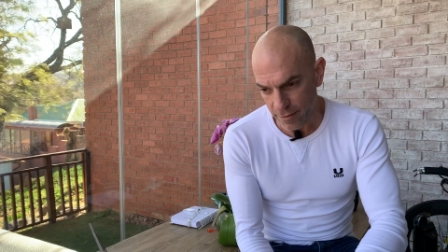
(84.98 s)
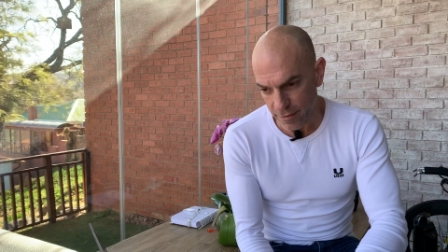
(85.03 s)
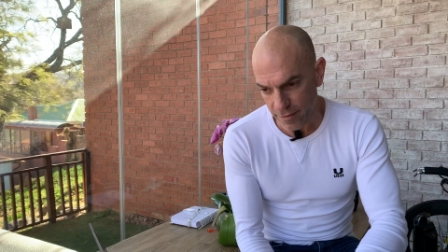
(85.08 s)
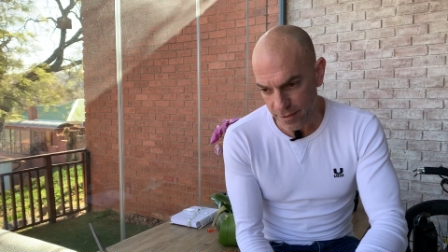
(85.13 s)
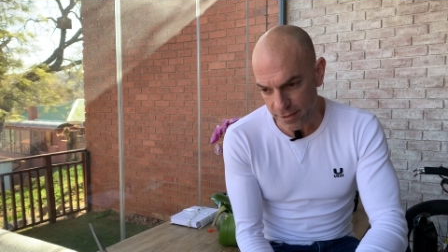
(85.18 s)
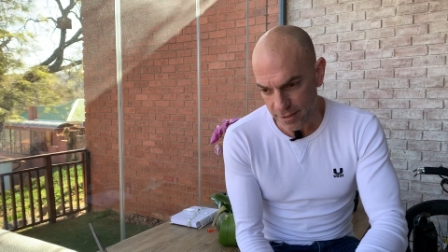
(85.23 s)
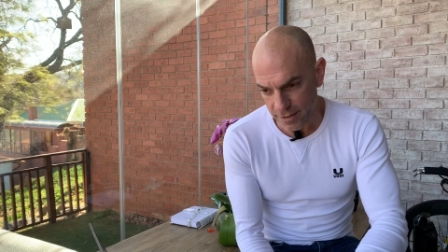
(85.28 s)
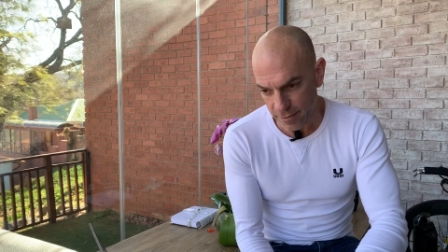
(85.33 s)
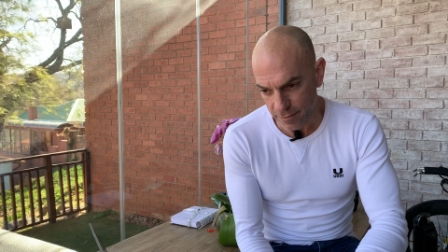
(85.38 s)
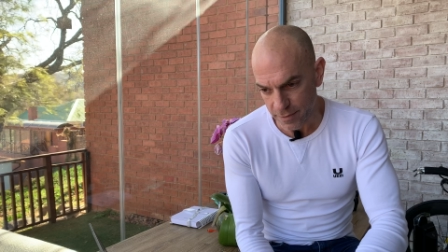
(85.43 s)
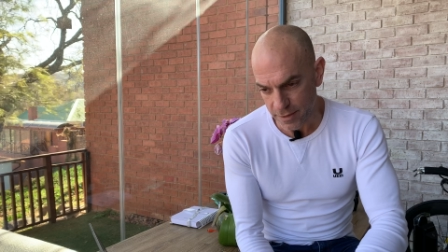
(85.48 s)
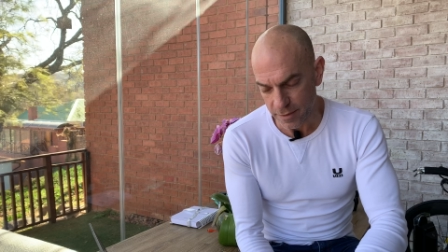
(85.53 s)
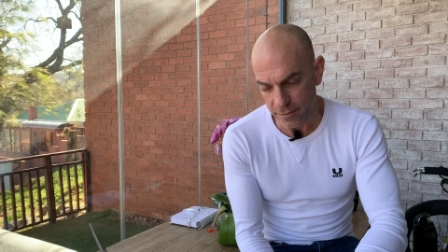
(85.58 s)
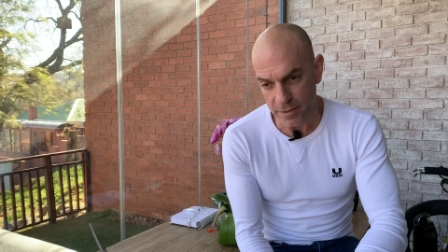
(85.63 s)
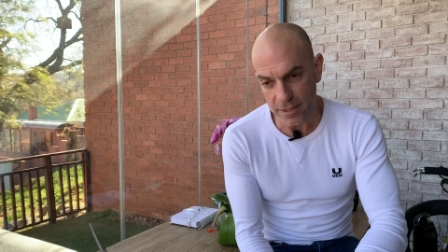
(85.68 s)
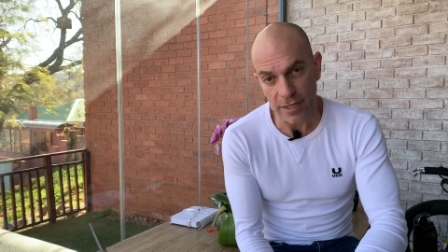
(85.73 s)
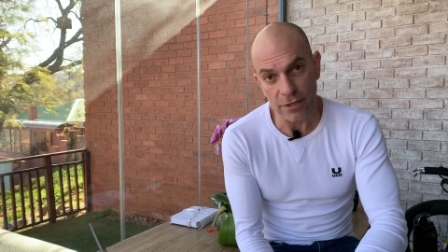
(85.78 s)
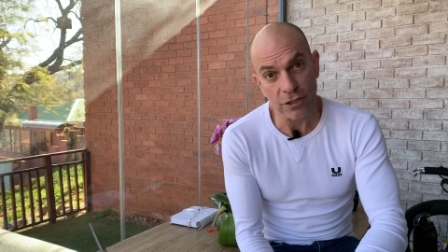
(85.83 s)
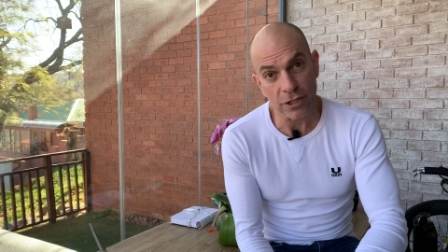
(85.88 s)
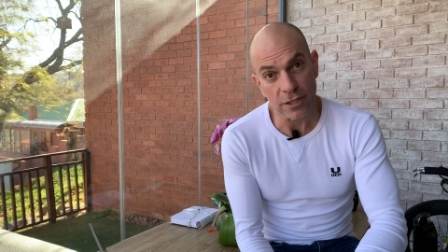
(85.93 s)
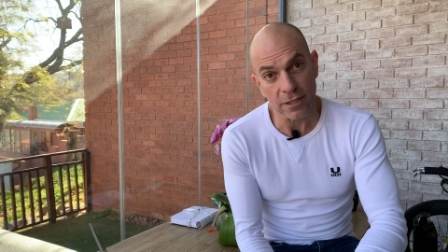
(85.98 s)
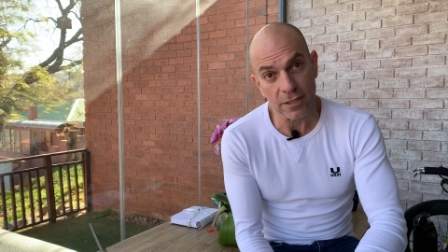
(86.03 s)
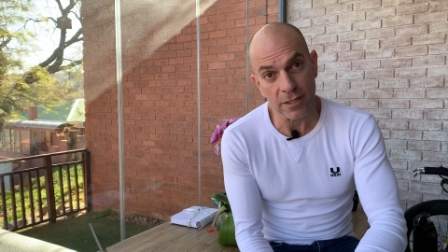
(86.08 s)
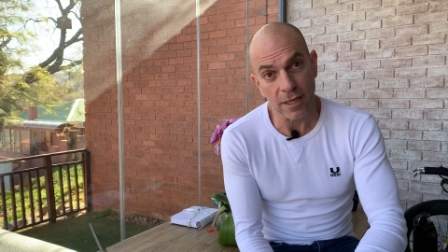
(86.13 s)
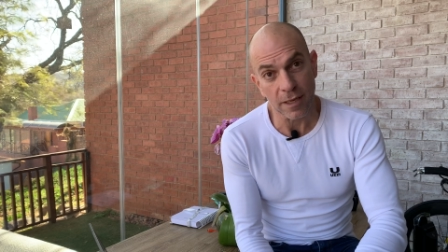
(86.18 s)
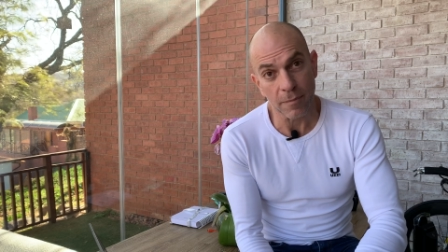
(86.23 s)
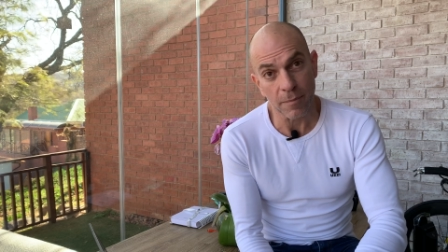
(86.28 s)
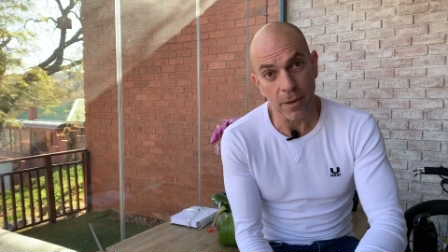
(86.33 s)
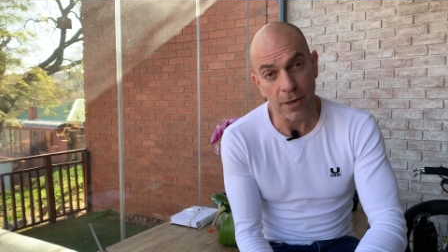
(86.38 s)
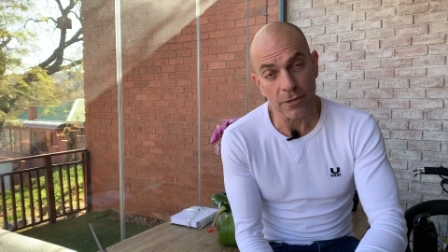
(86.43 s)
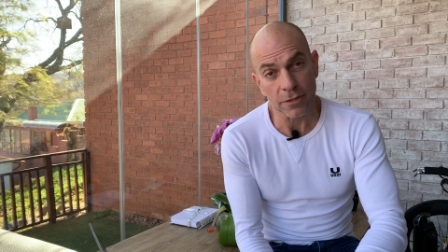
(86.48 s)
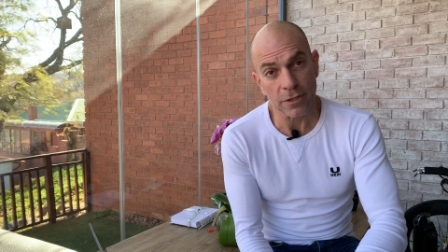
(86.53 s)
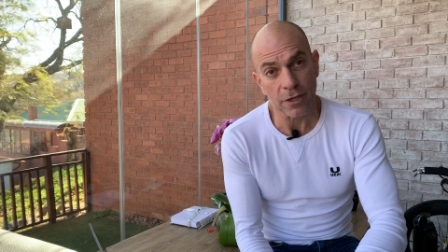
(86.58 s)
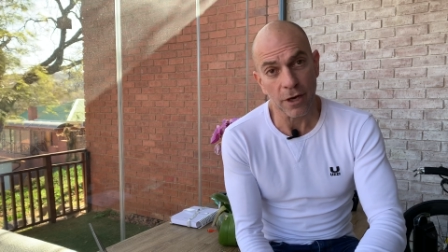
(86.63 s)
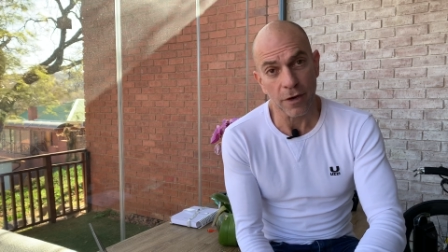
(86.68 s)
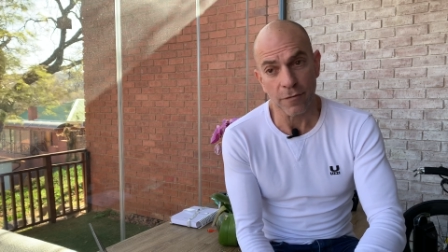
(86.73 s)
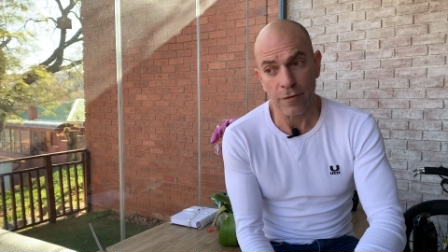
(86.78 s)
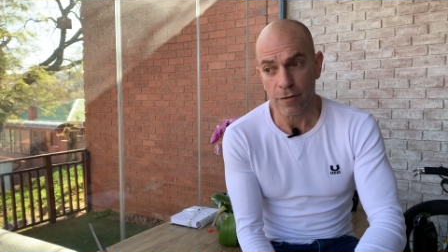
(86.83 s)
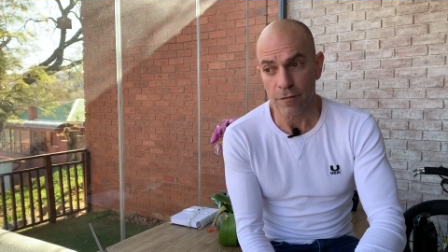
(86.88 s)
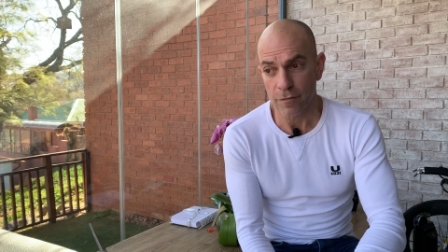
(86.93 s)
the symptoms that she's seeing
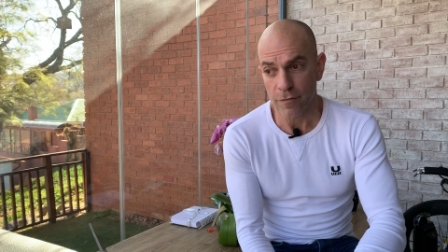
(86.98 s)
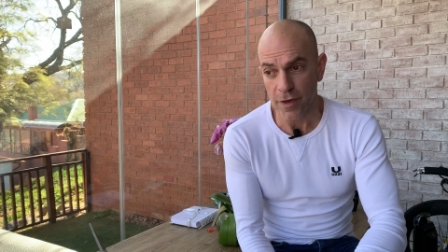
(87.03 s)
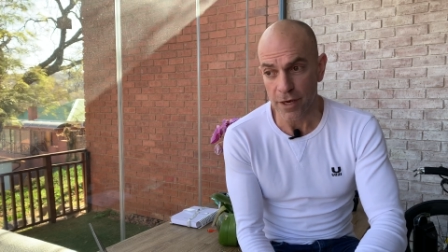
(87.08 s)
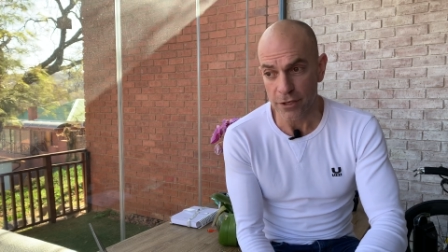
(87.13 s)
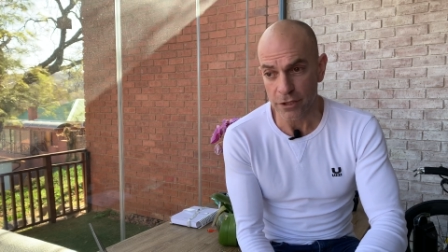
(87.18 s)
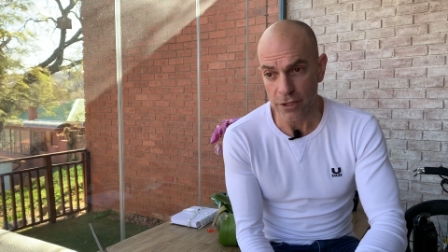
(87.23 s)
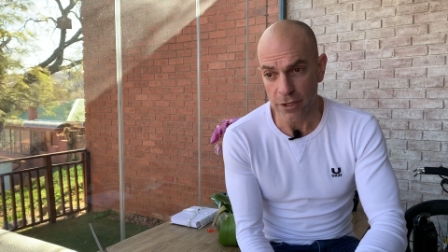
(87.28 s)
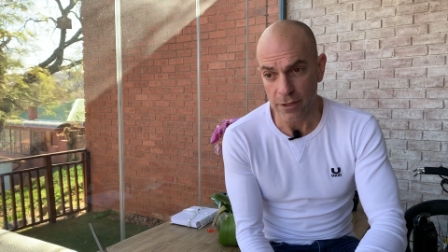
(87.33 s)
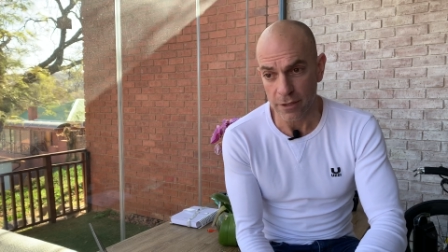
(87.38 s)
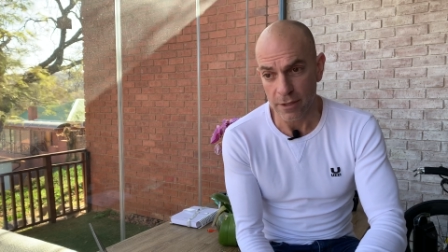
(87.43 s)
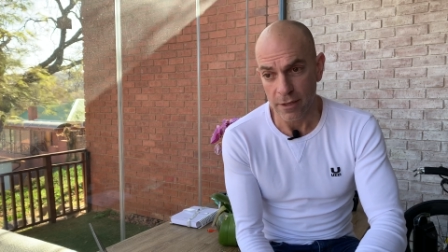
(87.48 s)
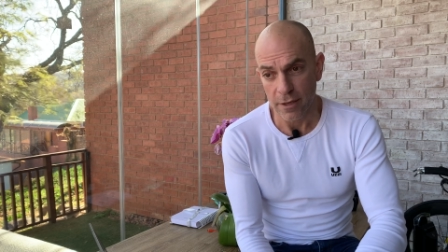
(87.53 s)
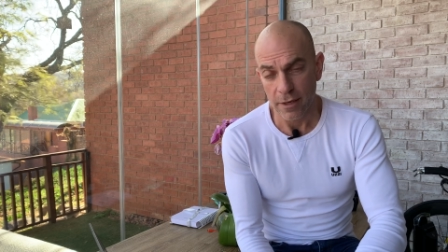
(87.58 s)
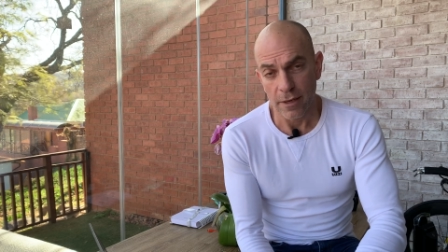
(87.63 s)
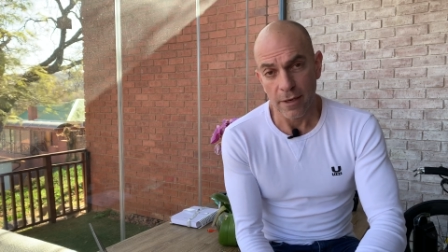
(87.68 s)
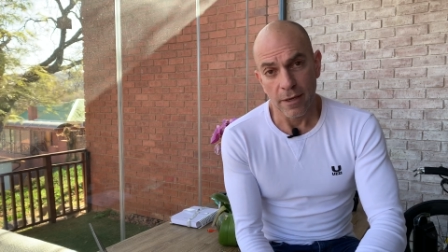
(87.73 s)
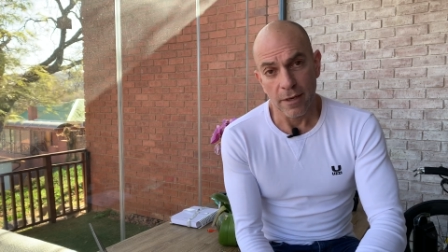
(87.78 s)
post-COVID infection